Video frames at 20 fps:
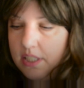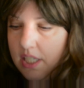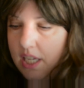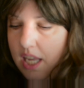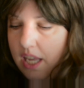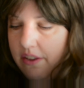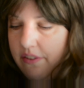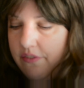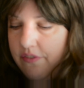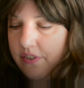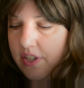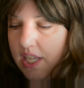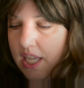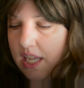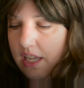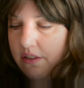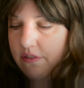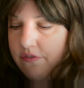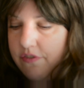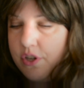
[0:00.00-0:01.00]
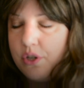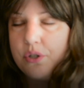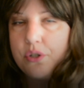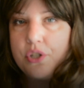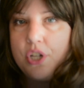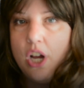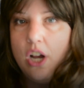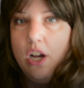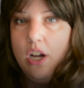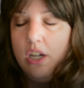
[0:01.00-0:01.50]
Give your
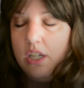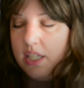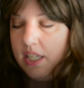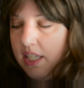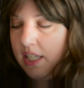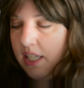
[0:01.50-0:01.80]
dog